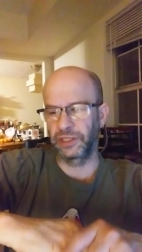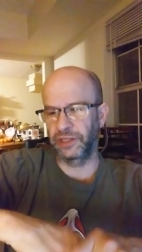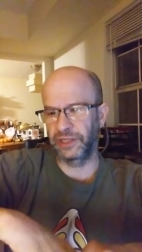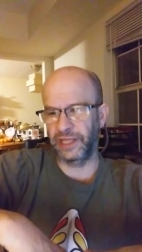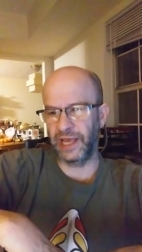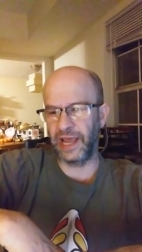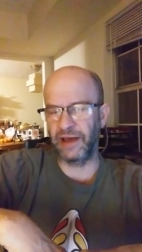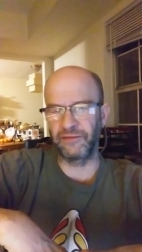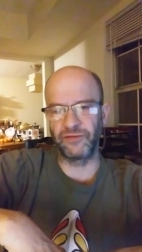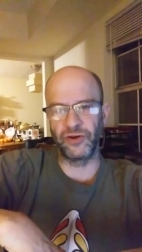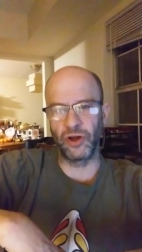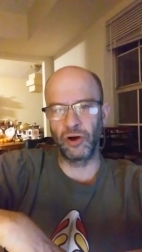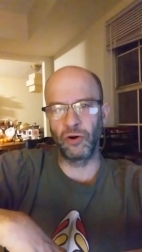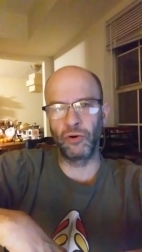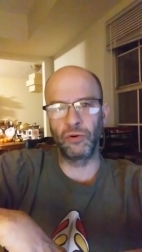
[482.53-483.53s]
They have
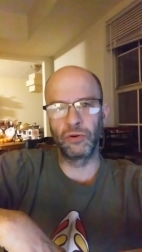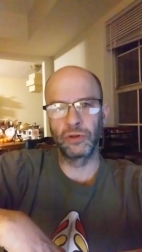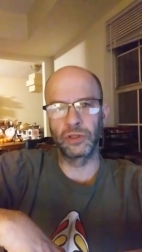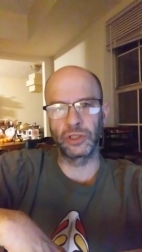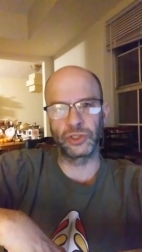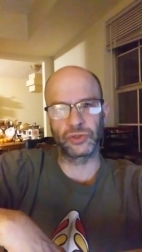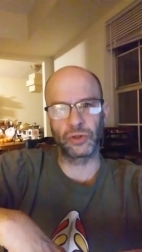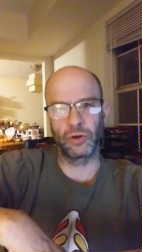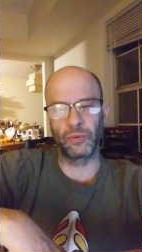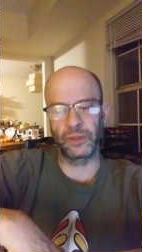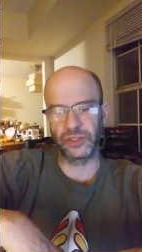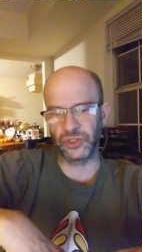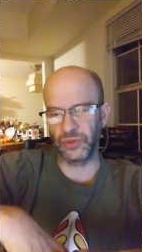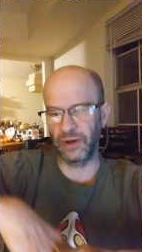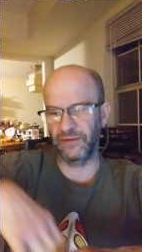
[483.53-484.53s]
no control
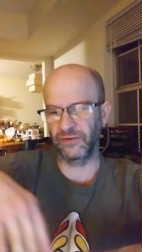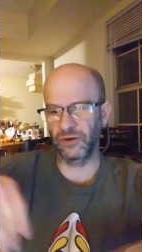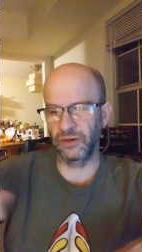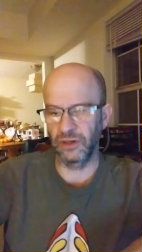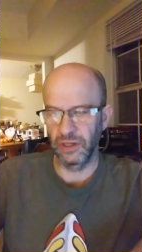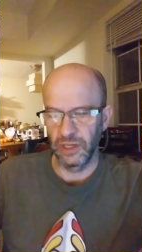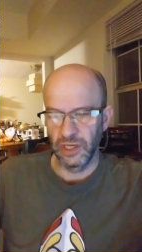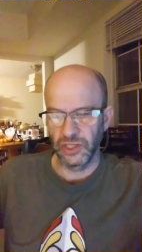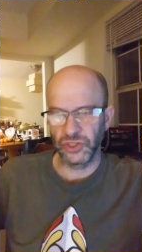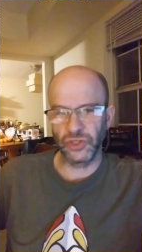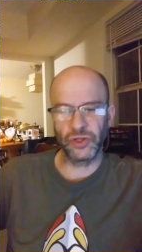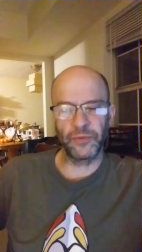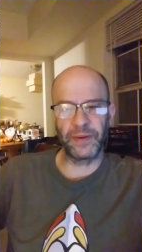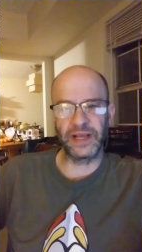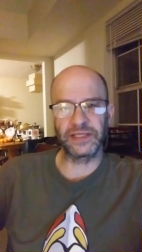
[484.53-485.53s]
whatsoever. So
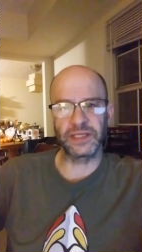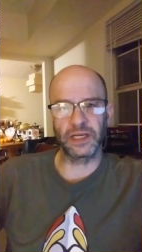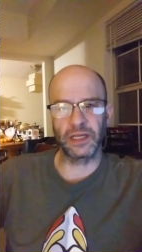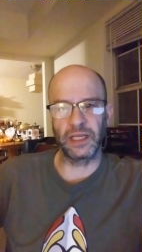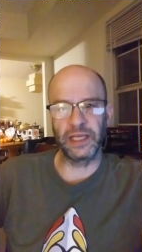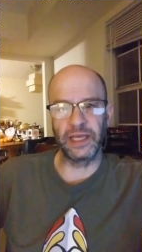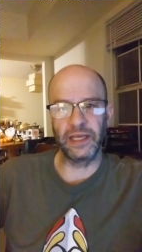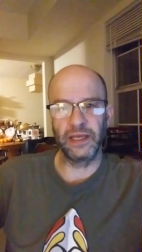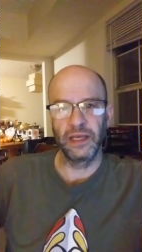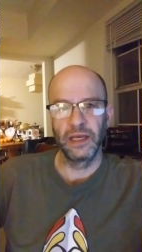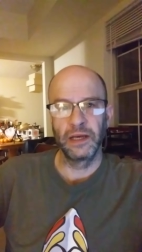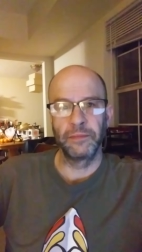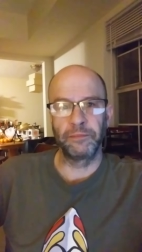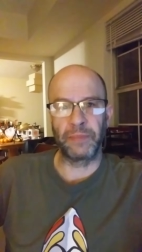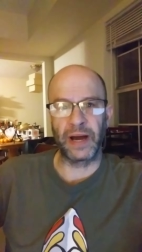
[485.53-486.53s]
they're basically
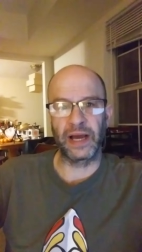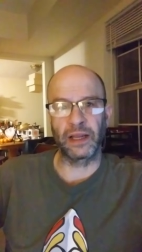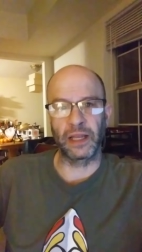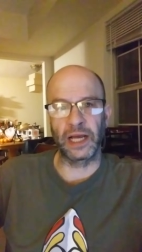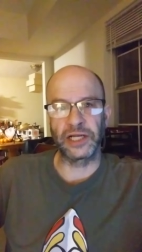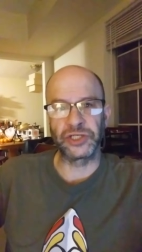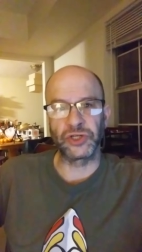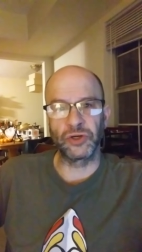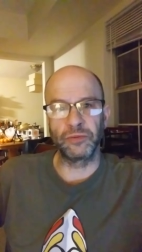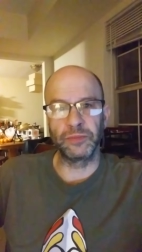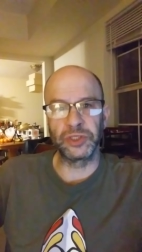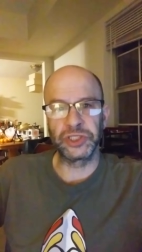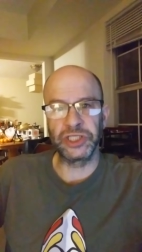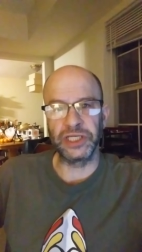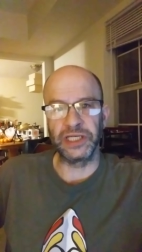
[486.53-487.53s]
biological
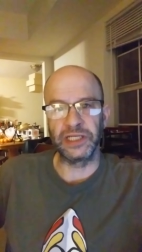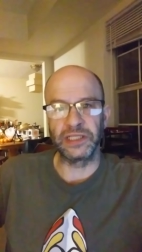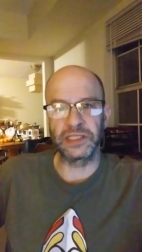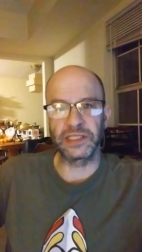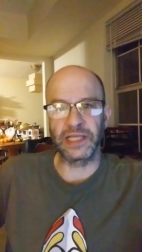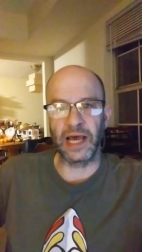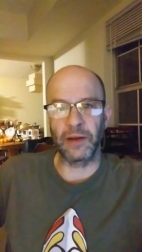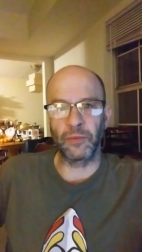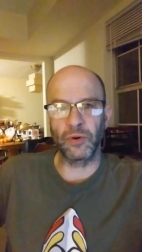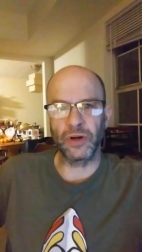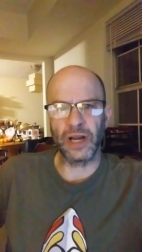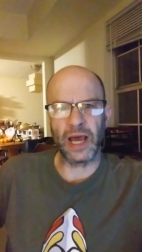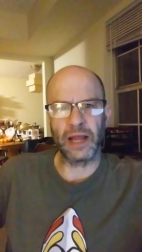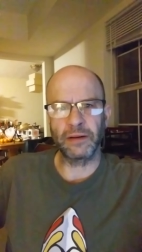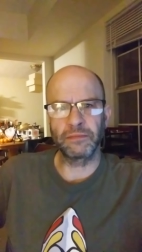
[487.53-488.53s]
machines that were
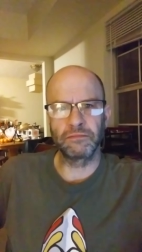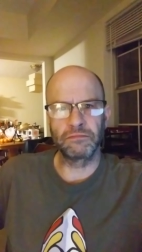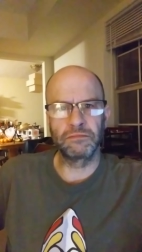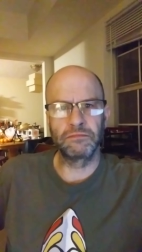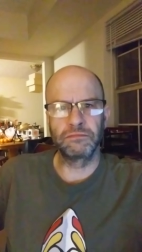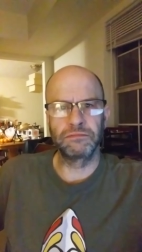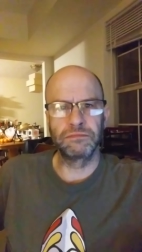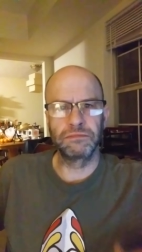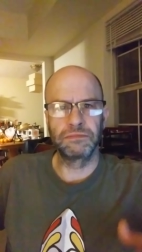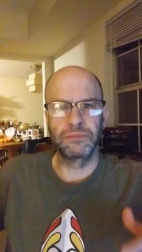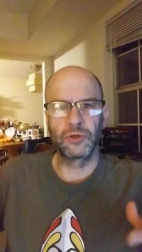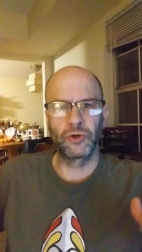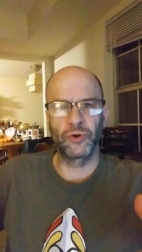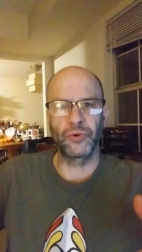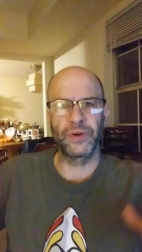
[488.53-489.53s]
not
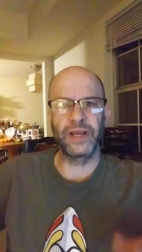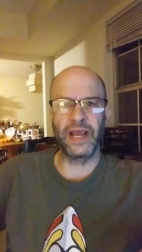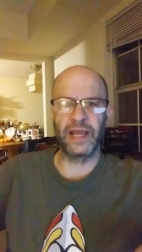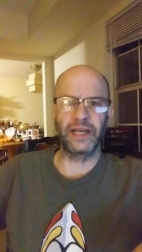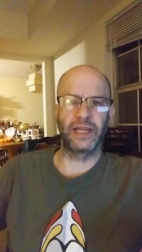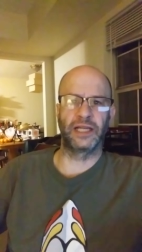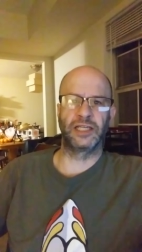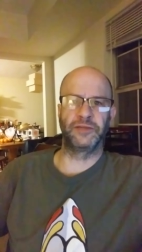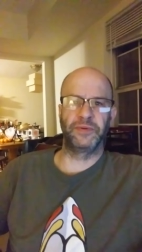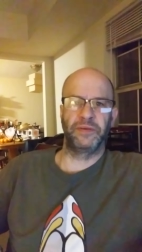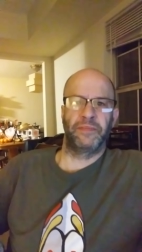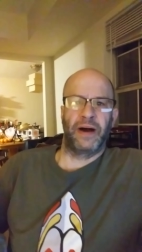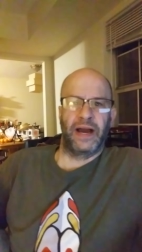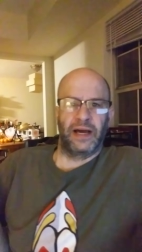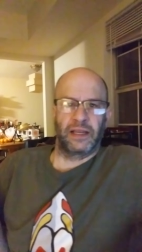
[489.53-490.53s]
created to be
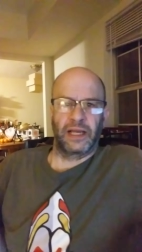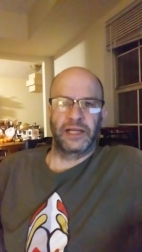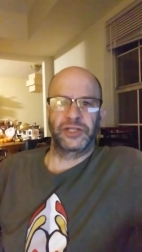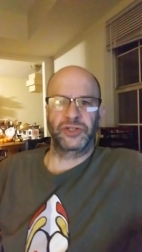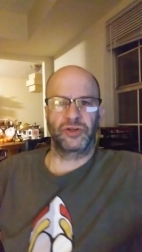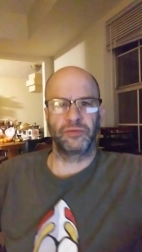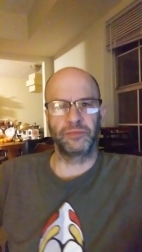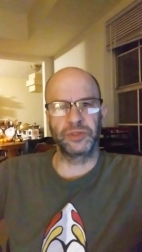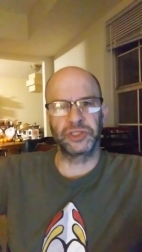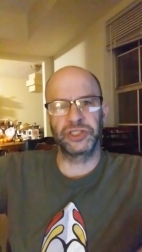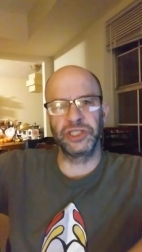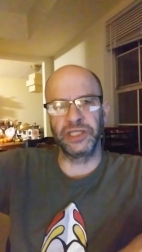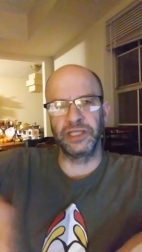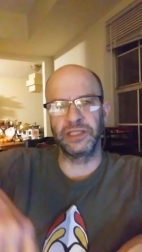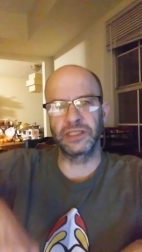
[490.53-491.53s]
biological
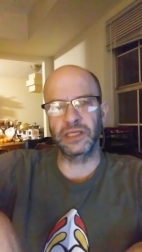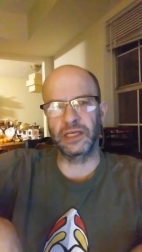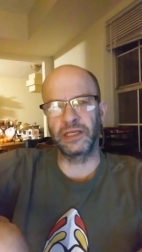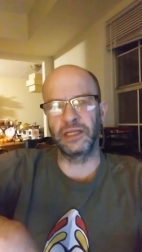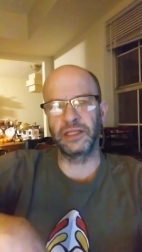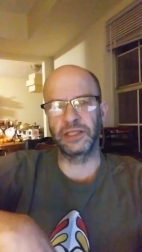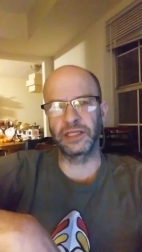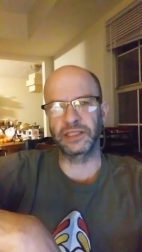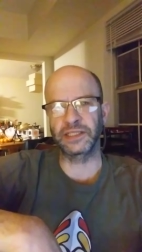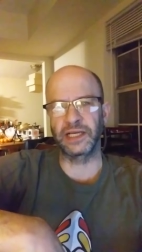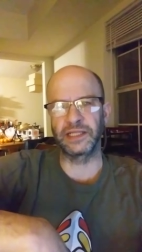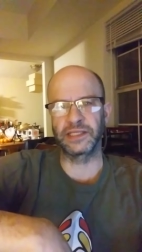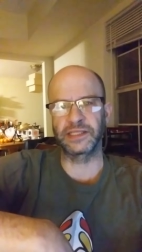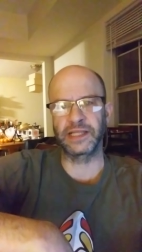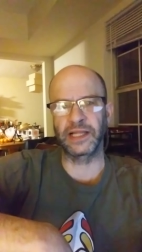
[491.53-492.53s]
machines in the
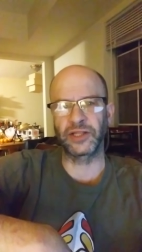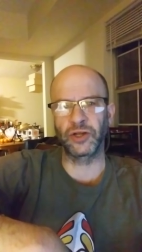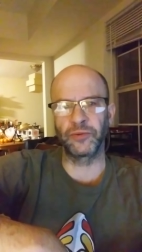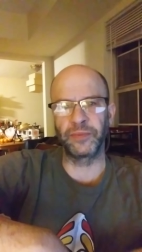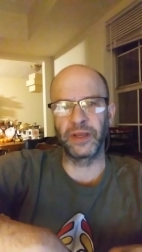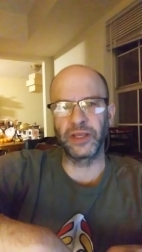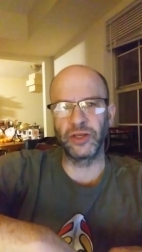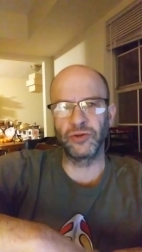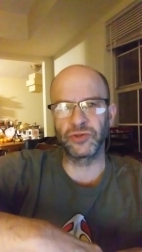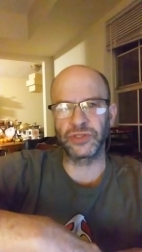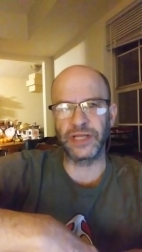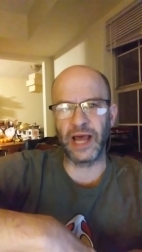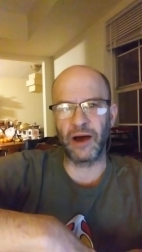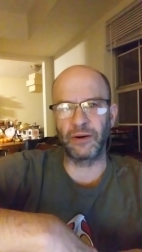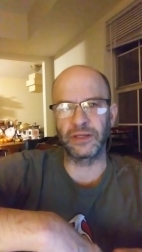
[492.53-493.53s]
sense that they're being used
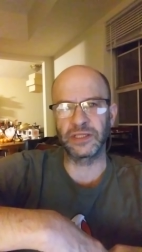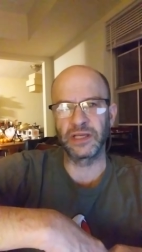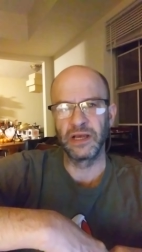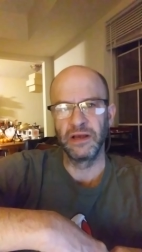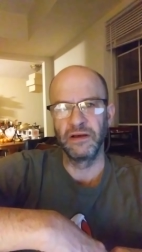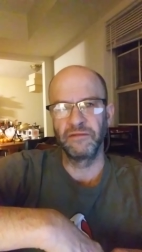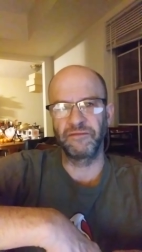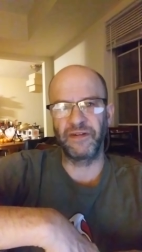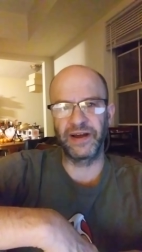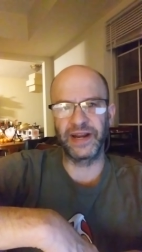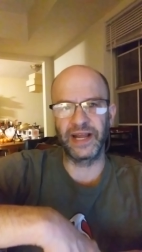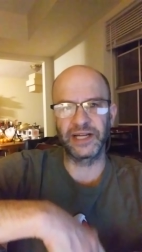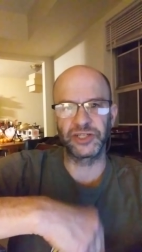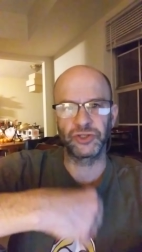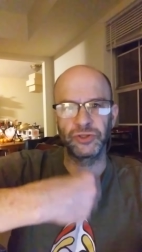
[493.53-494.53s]
now as
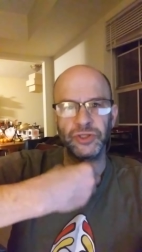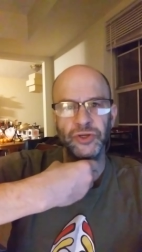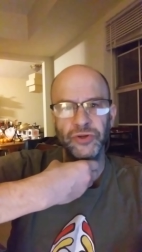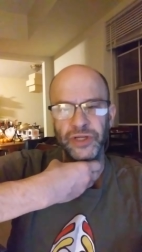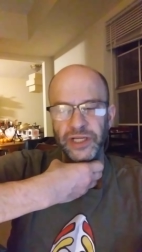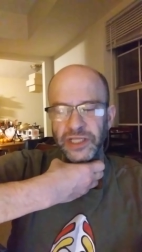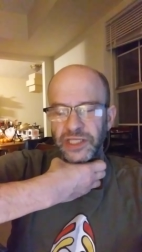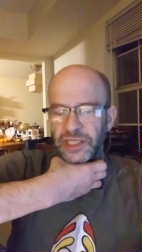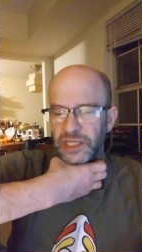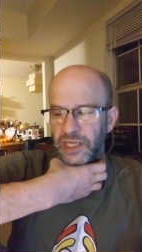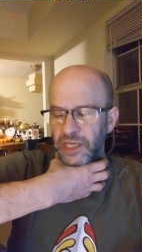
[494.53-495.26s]
financial units.